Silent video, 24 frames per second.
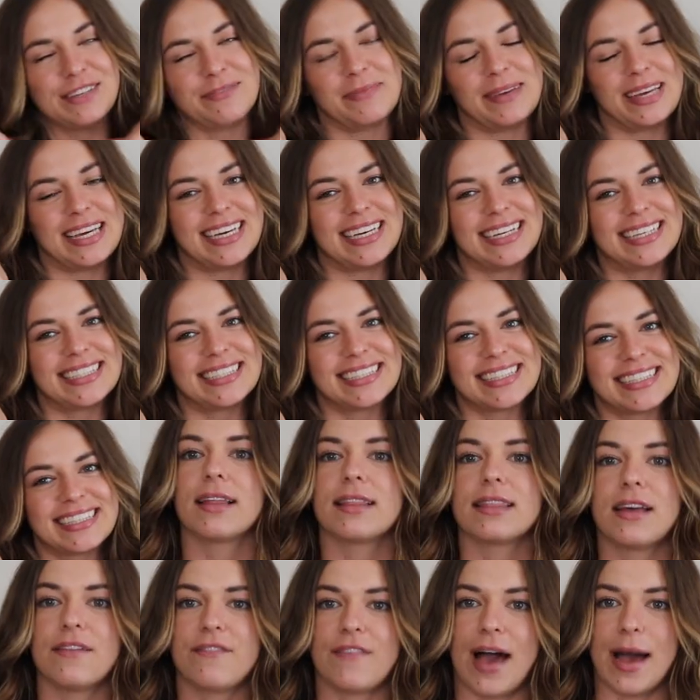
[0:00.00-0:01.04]
of me.
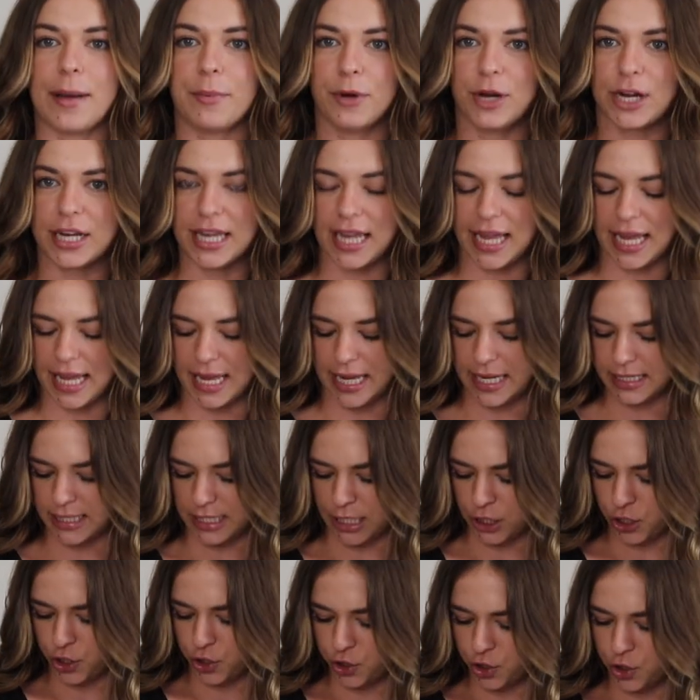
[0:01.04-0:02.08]
The fabric is
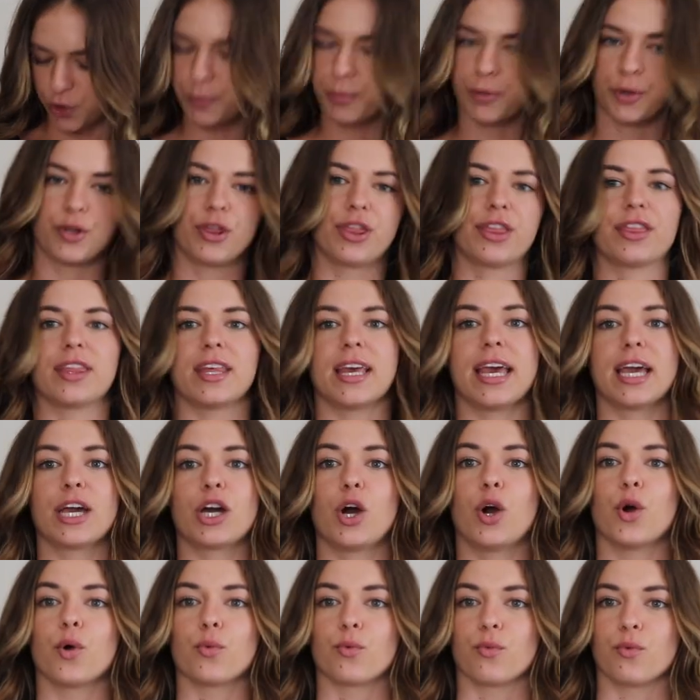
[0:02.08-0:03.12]
a super thick
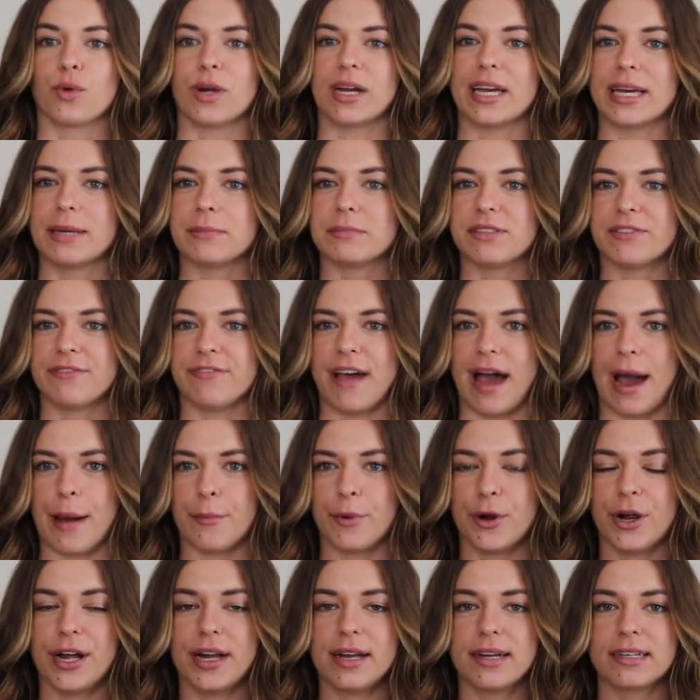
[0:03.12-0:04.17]
ribbed
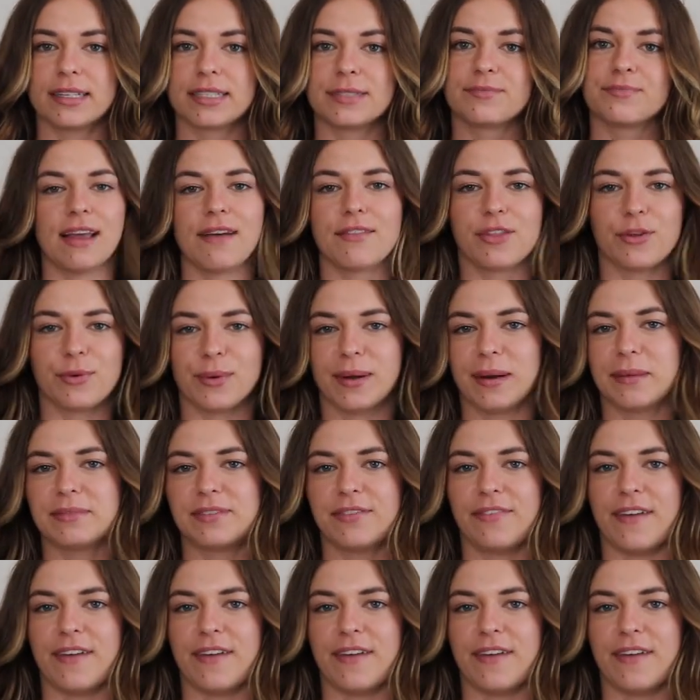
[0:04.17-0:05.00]
fabric. Love the ribbed